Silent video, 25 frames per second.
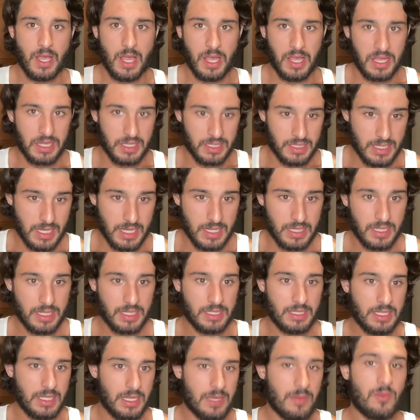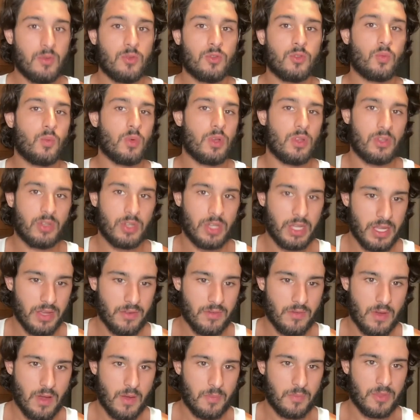a contending team who's willing to
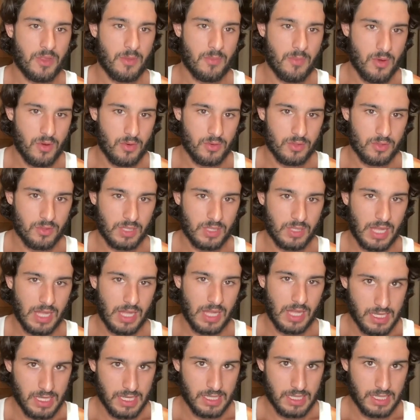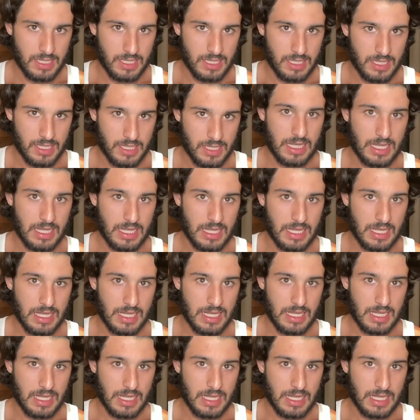give up the most assets that's going to give him.